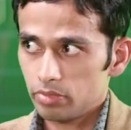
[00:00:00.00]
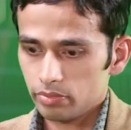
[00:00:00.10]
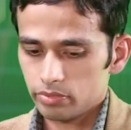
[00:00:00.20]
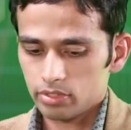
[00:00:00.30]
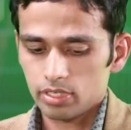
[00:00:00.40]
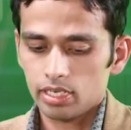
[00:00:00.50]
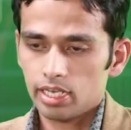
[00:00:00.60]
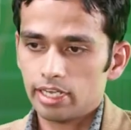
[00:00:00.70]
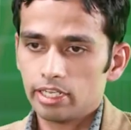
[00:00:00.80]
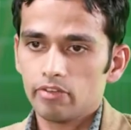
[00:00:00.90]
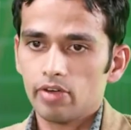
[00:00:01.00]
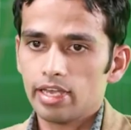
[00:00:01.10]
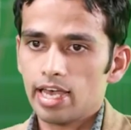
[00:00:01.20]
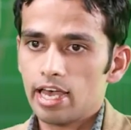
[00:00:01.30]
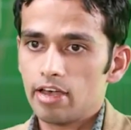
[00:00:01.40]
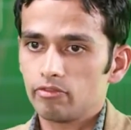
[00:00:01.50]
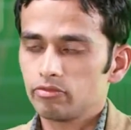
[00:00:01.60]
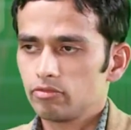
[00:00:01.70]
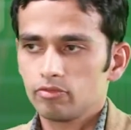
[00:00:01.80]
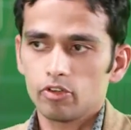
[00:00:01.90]
pips, and if I have
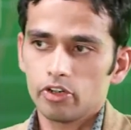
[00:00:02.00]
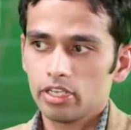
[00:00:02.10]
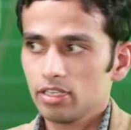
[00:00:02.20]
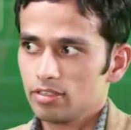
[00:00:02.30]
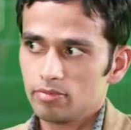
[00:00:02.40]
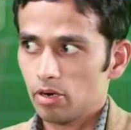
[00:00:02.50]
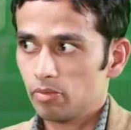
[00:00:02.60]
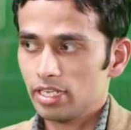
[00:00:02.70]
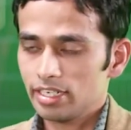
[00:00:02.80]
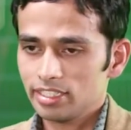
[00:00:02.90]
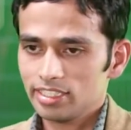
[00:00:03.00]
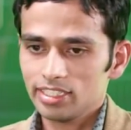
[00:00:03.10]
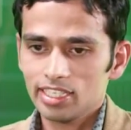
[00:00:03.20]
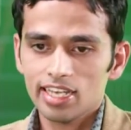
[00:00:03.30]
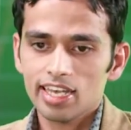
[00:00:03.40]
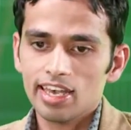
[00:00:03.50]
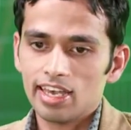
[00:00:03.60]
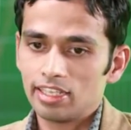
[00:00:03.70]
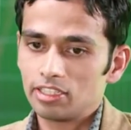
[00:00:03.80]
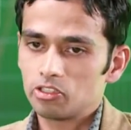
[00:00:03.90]
40 popularity,
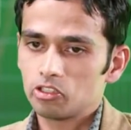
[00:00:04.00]
and